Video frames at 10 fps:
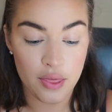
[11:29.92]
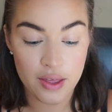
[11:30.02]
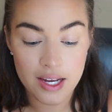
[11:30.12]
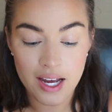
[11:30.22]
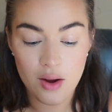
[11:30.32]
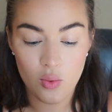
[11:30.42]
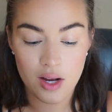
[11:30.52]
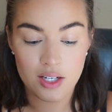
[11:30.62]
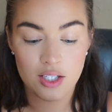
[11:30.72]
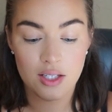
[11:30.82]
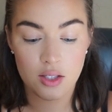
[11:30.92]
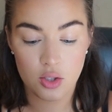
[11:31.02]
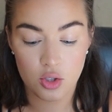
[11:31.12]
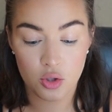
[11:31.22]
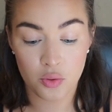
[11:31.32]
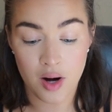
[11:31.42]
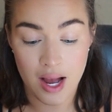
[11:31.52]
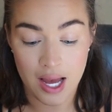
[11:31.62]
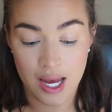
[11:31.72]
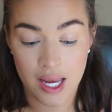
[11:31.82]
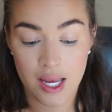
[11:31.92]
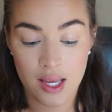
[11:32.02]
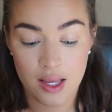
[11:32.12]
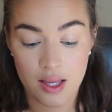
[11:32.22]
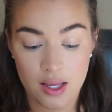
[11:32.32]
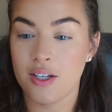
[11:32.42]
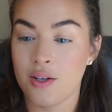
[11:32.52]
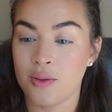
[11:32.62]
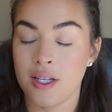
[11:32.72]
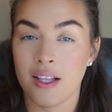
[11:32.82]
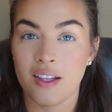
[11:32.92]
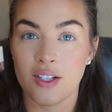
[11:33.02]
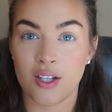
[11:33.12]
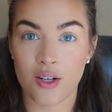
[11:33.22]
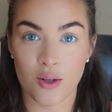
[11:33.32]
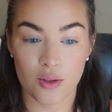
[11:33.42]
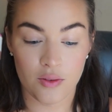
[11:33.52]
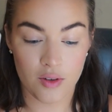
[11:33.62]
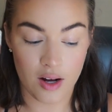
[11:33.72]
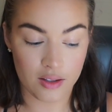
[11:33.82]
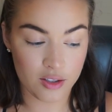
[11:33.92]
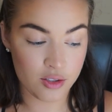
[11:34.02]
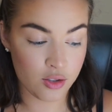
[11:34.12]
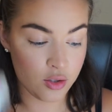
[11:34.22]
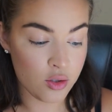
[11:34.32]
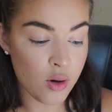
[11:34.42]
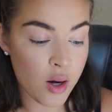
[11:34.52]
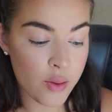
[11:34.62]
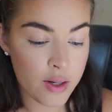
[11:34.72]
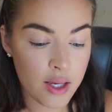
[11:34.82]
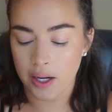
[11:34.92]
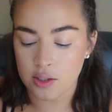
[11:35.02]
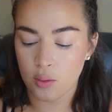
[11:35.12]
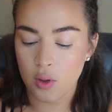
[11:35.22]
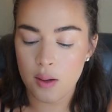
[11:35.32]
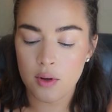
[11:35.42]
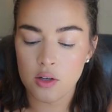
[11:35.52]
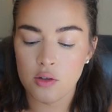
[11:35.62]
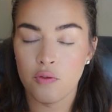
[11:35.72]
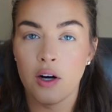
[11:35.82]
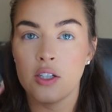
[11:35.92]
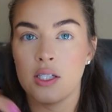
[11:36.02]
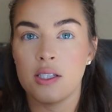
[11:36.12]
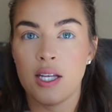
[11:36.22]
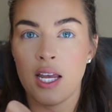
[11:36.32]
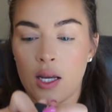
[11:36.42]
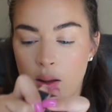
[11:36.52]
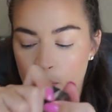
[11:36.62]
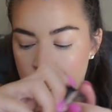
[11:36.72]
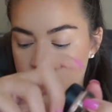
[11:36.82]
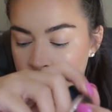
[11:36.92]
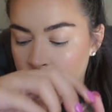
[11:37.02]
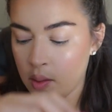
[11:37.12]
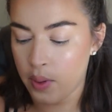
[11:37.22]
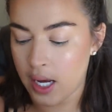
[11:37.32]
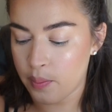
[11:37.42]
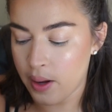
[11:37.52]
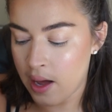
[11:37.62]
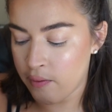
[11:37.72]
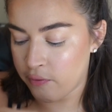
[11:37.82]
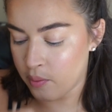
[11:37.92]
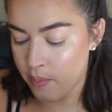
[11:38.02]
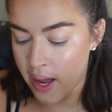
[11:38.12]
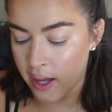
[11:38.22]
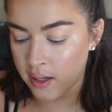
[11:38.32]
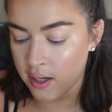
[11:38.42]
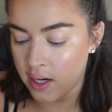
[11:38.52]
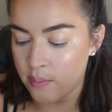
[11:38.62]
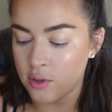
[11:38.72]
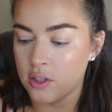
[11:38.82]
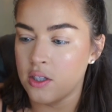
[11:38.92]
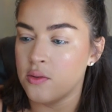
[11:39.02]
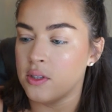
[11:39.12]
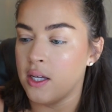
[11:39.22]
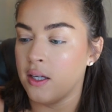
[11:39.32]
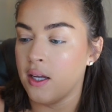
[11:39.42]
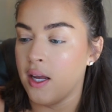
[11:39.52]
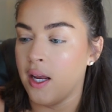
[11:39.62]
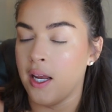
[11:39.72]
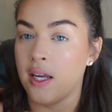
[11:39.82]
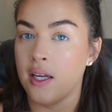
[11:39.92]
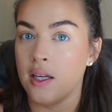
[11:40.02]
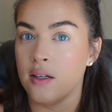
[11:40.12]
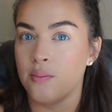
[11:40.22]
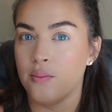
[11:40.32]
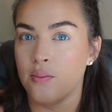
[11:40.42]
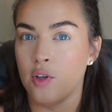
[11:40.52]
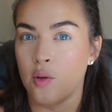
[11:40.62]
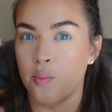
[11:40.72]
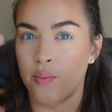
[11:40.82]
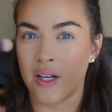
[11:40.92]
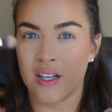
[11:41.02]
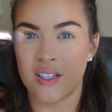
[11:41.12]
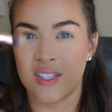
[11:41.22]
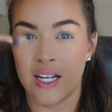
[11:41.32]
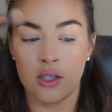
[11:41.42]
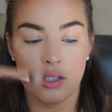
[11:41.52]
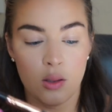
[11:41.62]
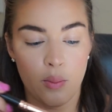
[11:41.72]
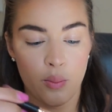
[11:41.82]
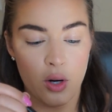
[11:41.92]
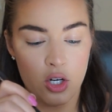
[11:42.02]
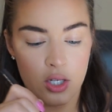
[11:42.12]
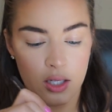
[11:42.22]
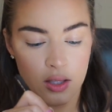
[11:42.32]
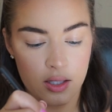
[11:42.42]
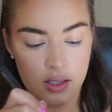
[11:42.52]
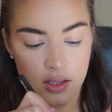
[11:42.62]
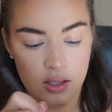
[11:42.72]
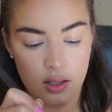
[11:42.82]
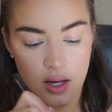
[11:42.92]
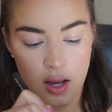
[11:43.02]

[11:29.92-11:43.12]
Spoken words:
I think I want to try using this Dose of Colors duo. Okay, so what I'm going to do first is take Painterly Paint Pot from MAC, and I'm just using a little, like a dense brush like this.